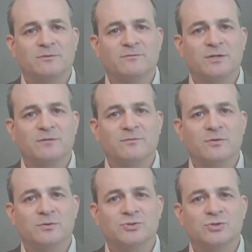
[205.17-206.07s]
...figure for
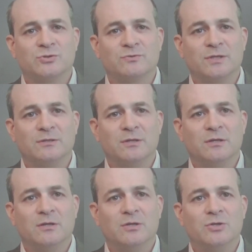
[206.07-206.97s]
those children...
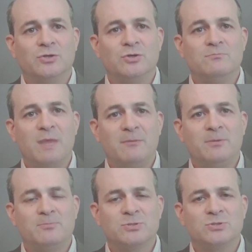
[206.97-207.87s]
You may
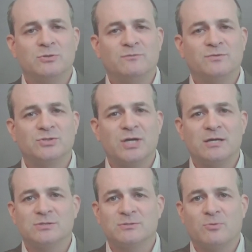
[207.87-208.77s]
be pursued for
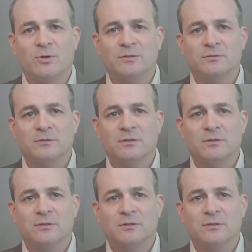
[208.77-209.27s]
child support.